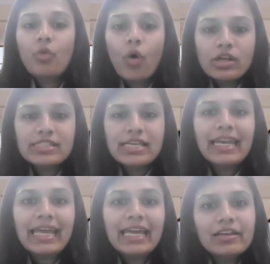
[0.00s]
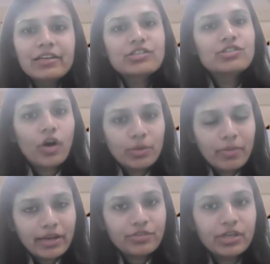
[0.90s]
Watch an English
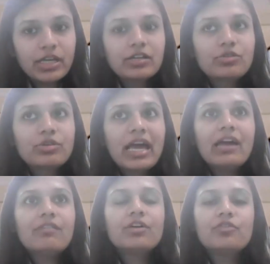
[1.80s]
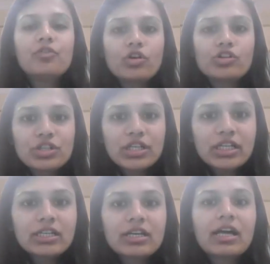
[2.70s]
documentary. Today, we are
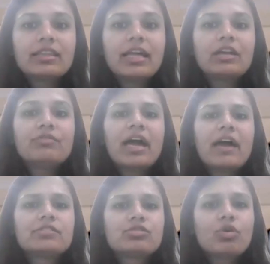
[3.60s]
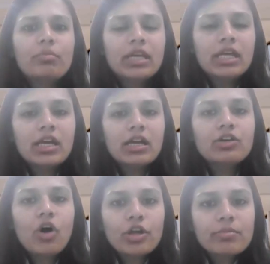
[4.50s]
fortunate that we have so many
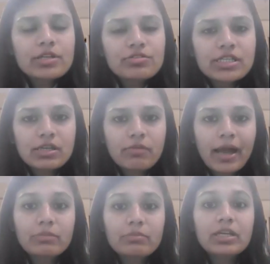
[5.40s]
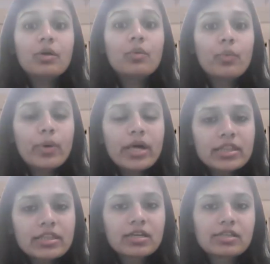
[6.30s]
documentaries available
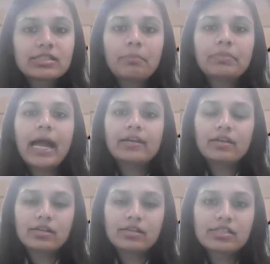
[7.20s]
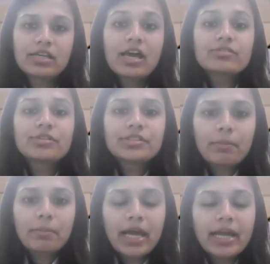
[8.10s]
with subtitles. So
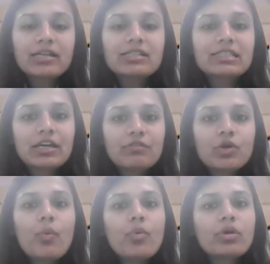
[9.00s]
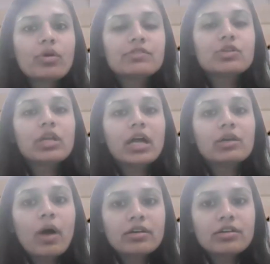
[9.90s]
subtitles gives you
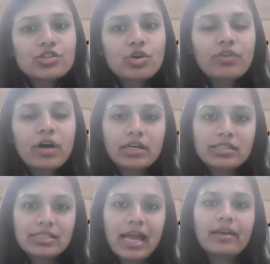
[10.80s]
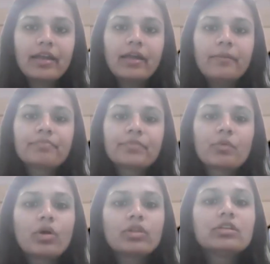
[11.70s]
an advantage of understanding
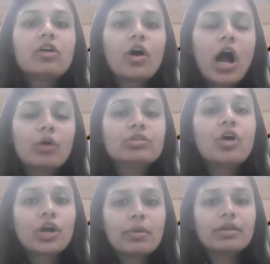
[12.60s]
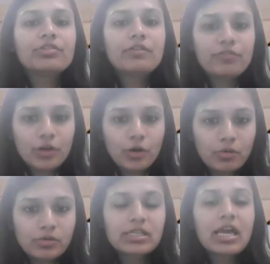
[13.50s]
how the documentary
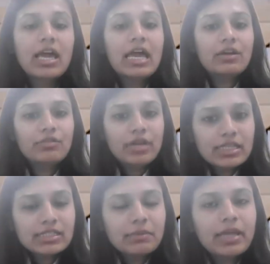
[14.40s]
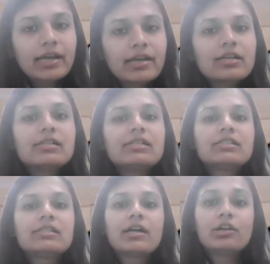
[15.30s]
flows. Read the
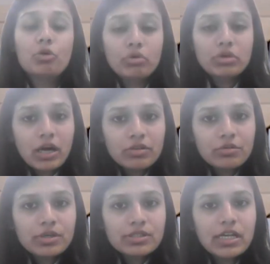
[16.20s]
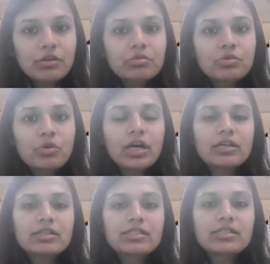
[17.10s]
subtitles, note down the words that you do not
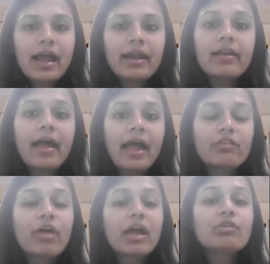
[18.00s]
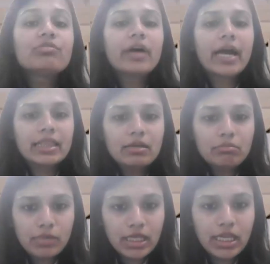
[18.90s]
understand, and try to find
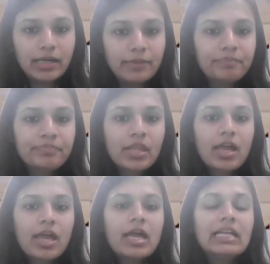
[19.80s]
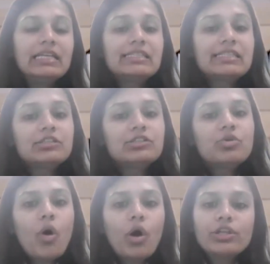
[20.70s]
the meaning. Listen
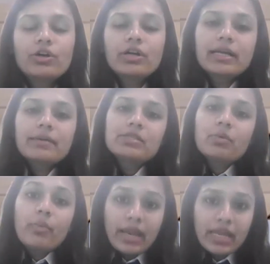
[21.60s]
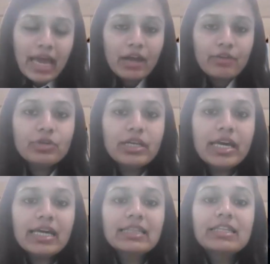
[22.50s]
to audio clips very
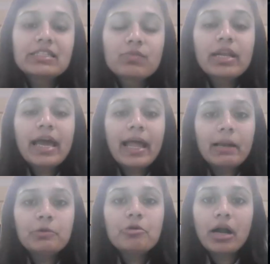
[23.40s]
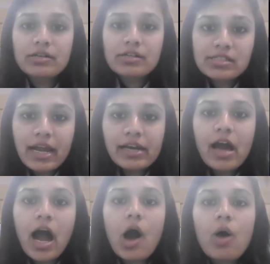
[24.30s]
carefully. This will help you
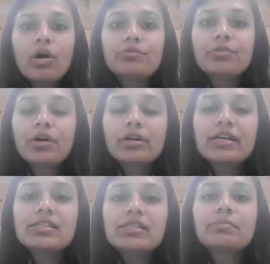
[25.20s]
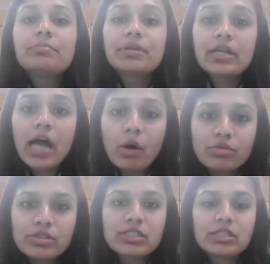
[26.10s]
understand how a word is
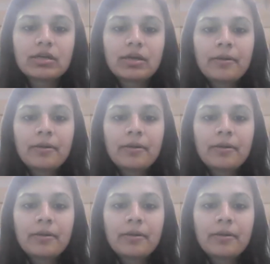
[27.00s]
pronounced.